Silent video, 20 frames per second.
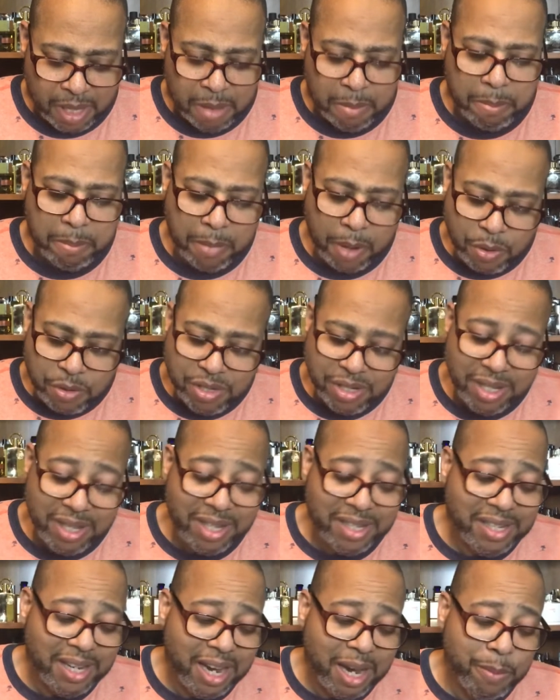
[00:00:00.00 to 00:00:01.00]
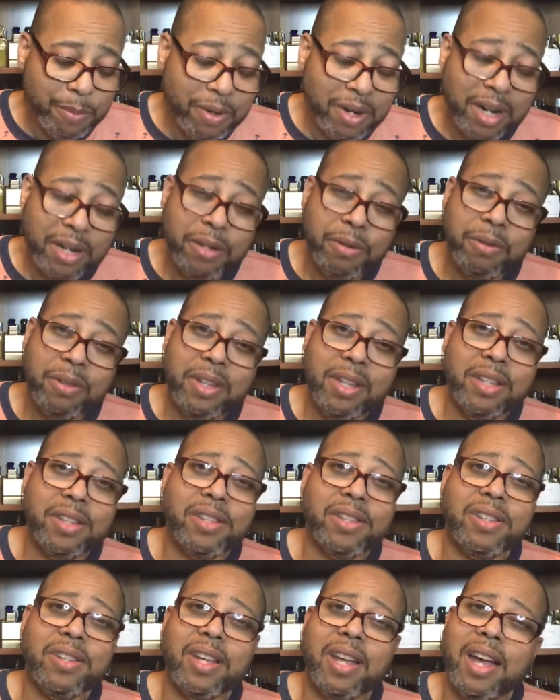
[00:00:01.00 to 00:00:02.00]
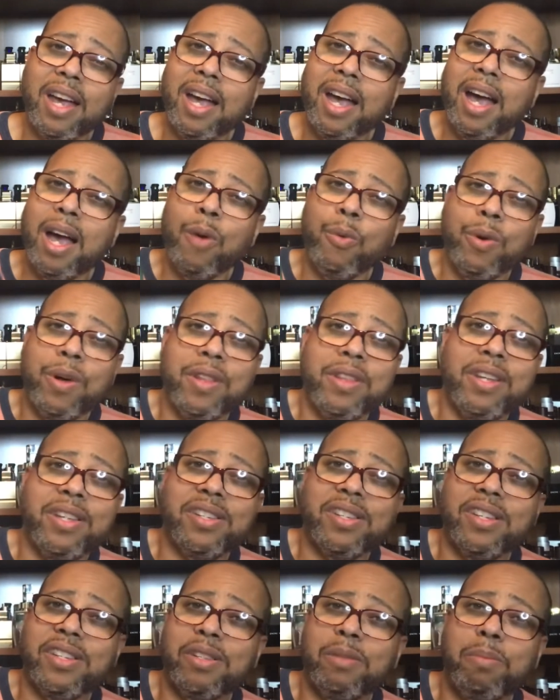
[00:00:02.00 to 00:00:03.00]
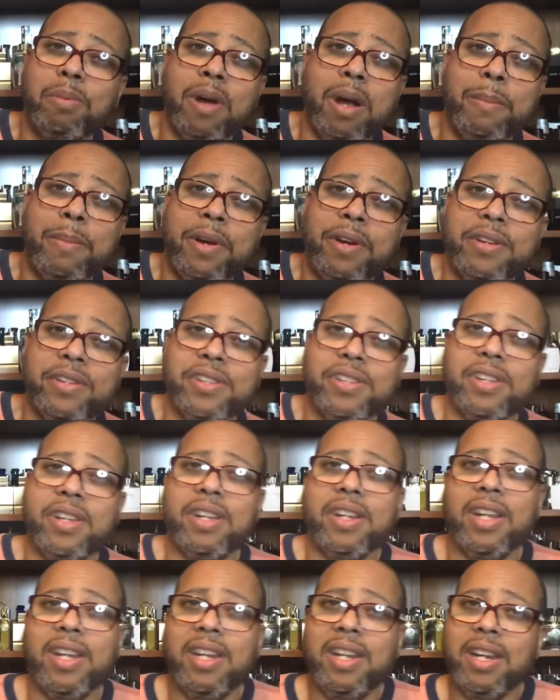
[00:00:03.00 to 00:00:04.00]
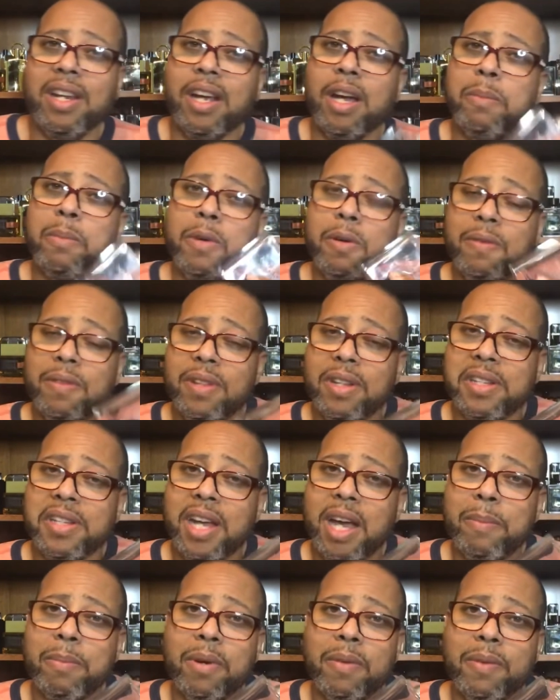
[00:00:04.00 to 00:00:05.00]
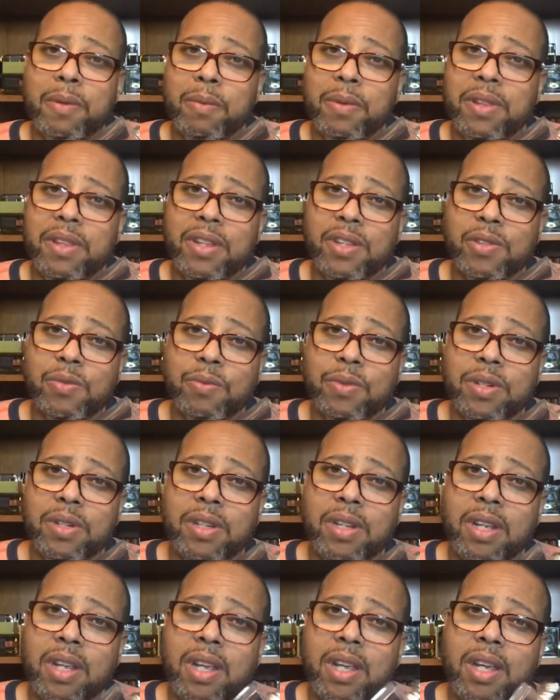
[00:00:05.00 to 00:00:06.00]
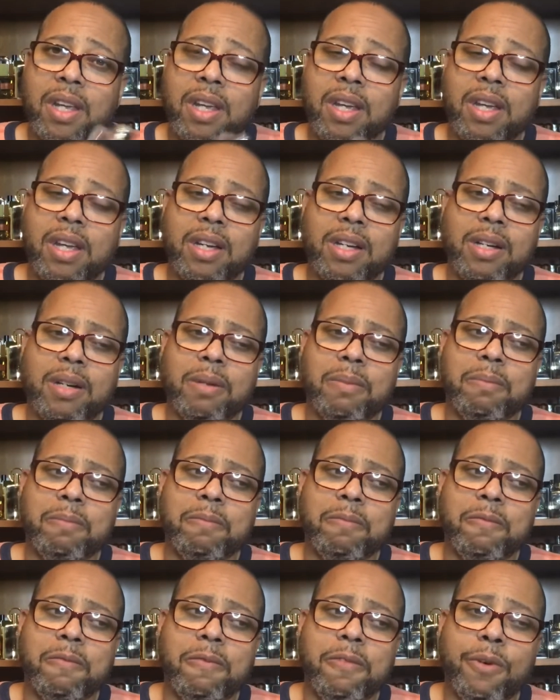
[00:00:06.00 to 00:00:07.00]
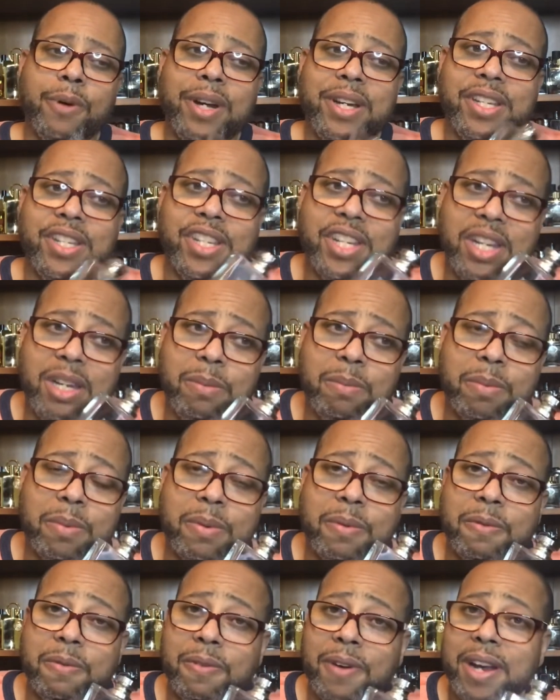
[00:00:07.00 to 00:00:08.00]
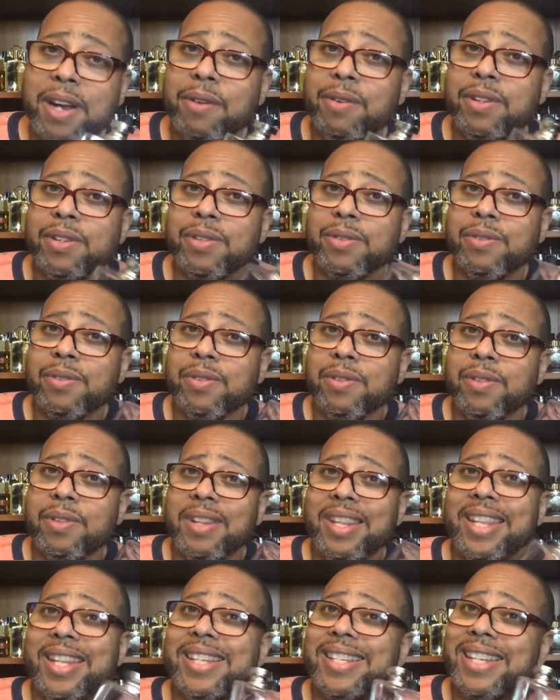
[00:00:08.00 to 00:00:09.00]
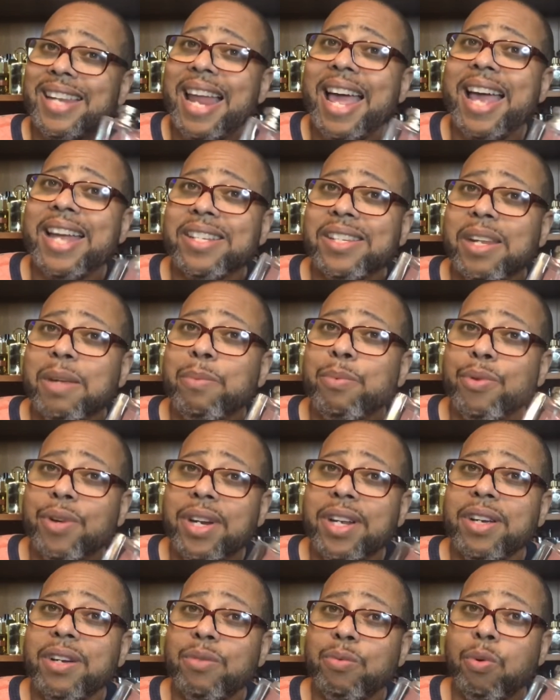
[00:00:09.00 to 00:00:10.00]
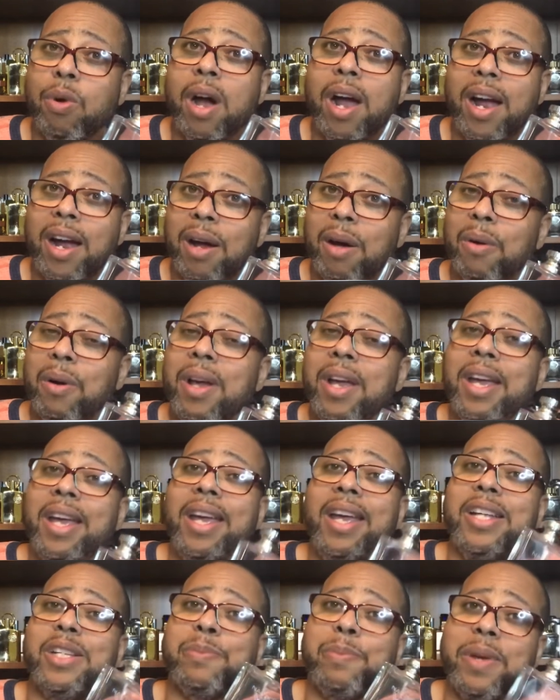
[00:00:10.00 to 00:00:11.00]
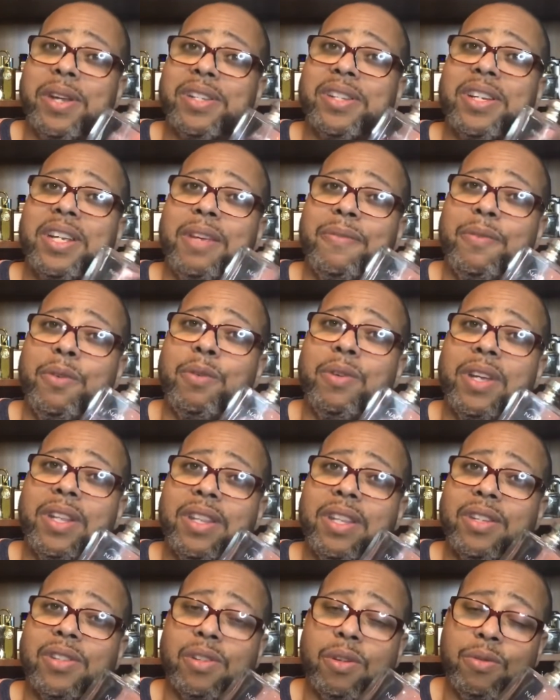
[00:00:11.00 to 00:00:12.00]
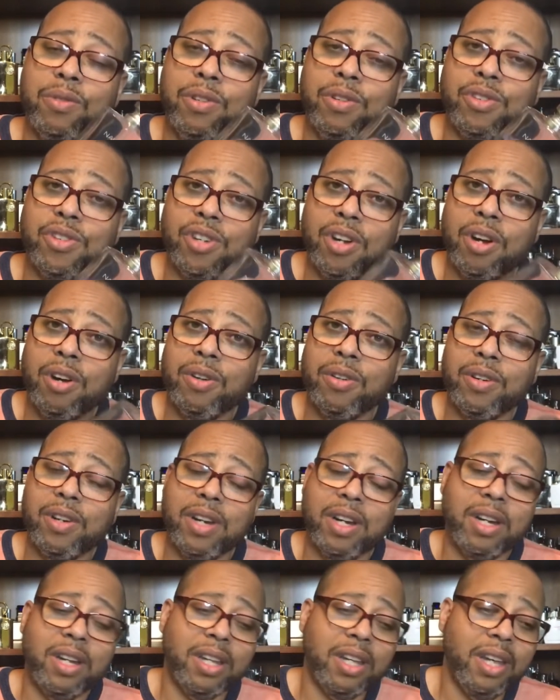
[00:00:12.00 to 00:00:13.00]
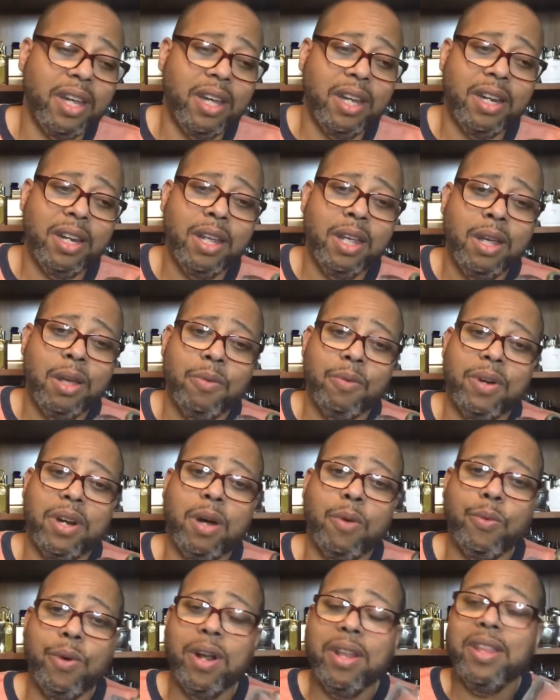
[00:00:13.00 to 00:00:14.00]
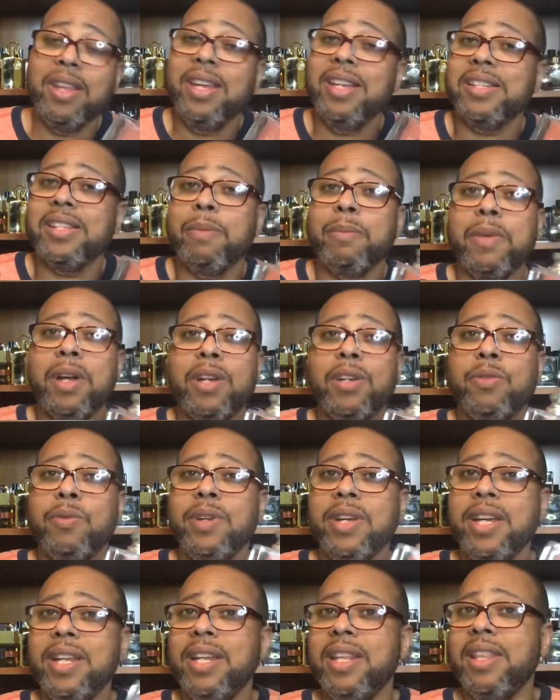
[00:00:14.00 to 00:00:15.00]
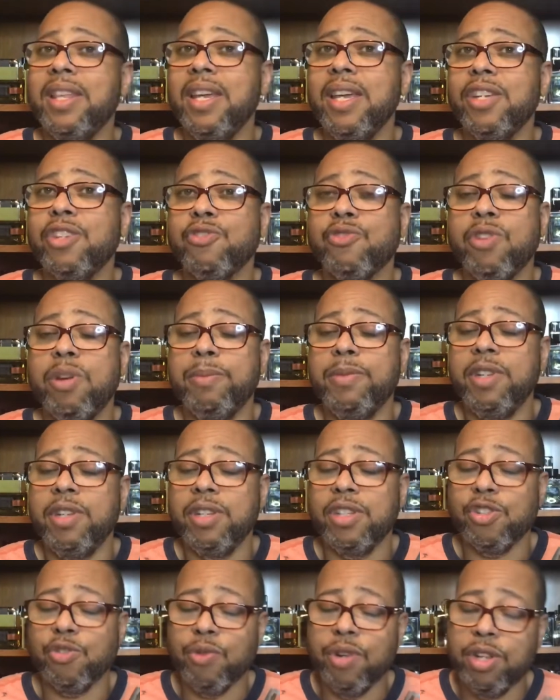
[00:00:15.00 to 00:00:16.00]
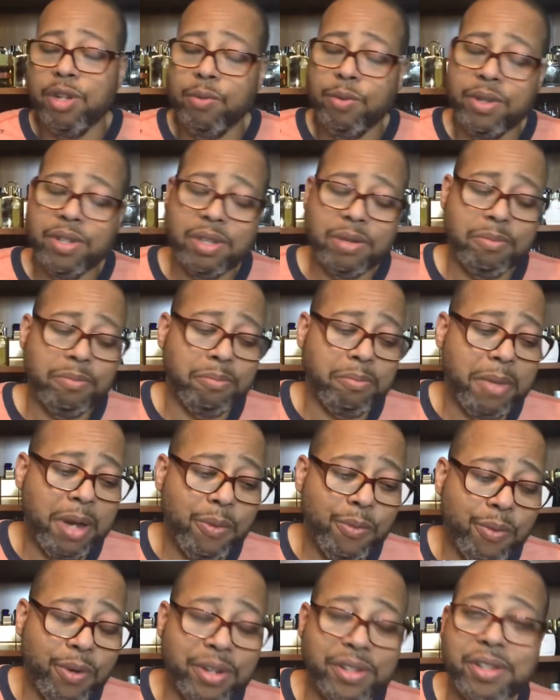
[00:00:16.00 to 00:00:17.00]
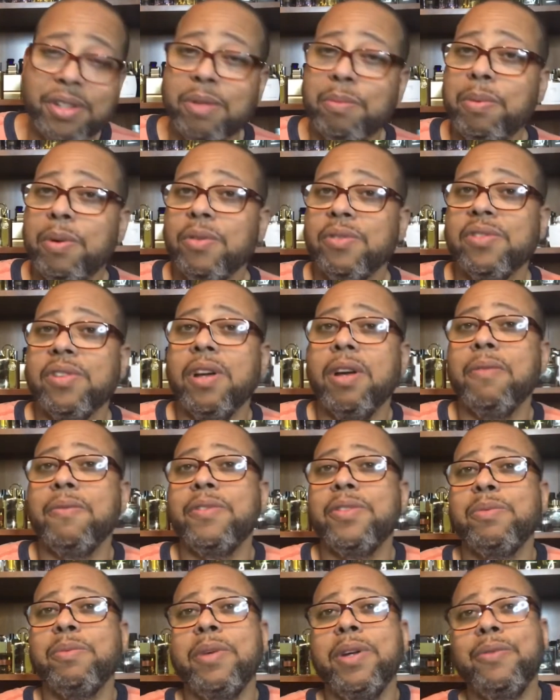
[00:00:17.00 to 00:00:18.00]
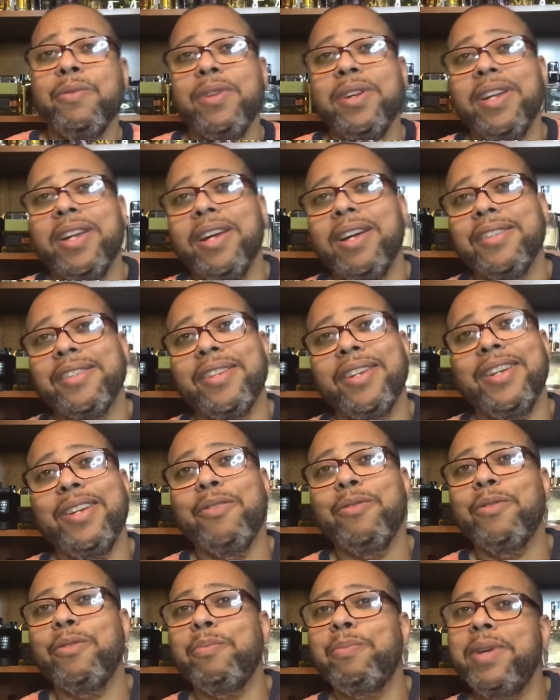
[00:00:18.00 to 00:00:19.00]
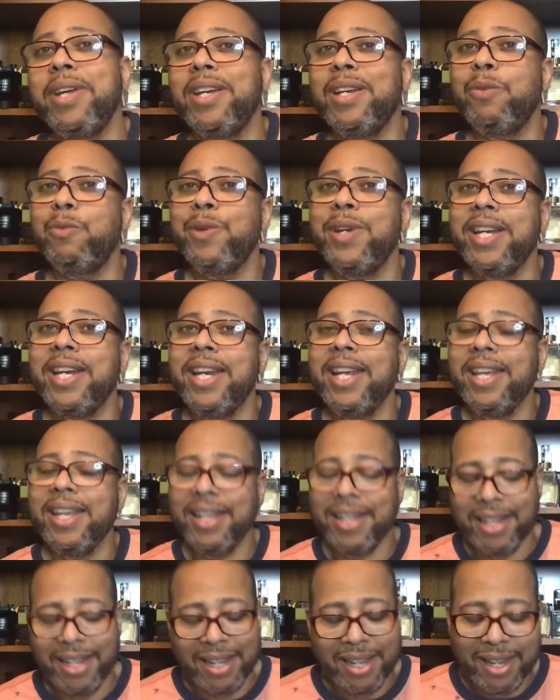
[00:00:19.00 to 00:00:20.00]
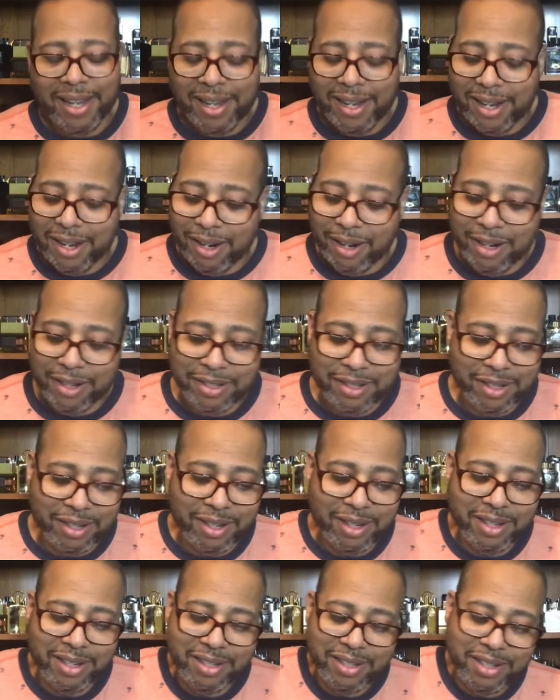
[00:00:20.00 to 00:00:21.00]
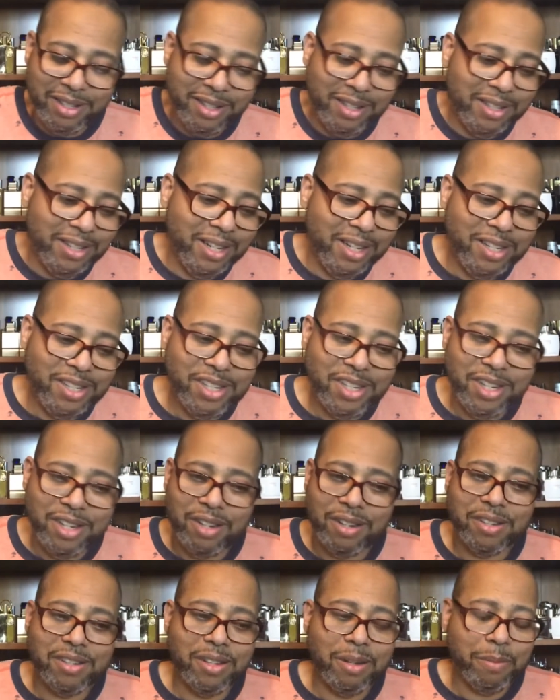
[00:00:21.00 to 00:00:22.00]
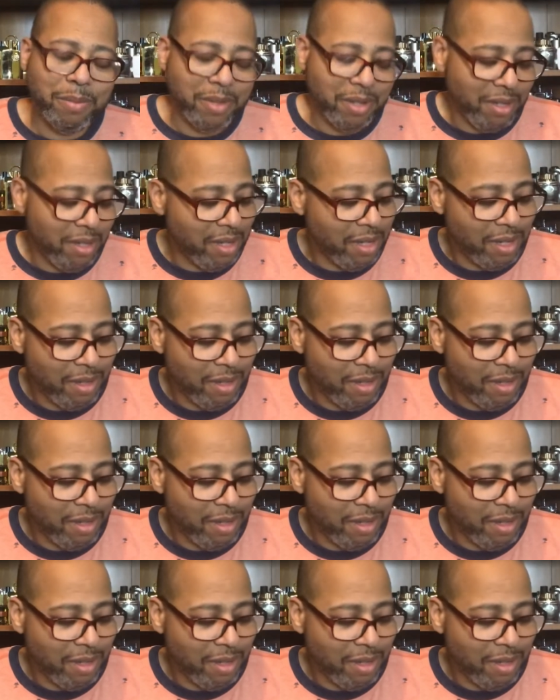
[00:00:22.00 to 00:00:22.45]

Most of the time when I do this, I wear this as the primary scent and then come over the top of it with this one. For a cheap fragrance, this lasts a pretty good while, especially if you get this on your shirt. And again, when I wear these, I'm not doing anything strenuous. May run to the post office, may run down to the local Piggly Wiggly, or to the DG or something.